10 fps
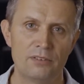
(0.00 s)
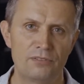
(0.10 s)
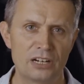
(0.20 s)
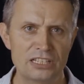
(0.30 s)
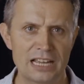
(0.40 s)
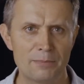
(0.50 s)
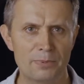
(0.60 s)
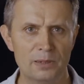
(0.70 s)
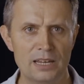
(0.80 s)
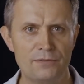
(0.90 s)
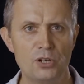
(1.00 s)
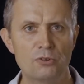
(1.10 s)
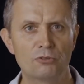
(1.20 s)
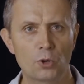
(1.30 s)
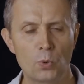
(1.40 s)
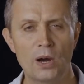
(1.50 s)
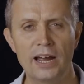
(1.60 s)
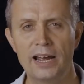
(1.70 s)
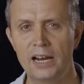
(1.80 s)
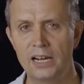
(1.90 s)
For example, if you
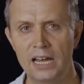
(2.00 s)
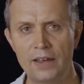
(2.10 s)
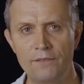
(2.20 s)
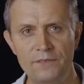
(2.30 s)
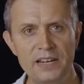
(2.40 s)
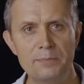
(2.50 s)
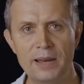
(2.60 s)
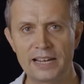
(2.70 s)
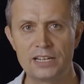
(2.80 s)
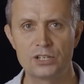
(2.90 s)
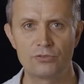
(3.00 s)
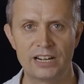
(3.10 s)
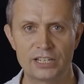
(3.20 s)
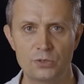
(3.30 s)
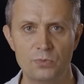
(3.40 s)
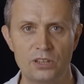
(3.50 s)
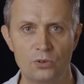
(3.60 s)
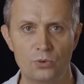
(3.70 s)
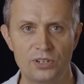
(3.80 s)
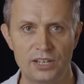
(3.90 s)
require a live feedback interaction with the
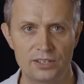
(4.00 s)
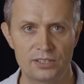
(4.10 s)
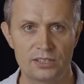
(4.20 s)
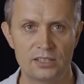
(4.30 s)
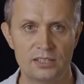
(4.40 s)
audience.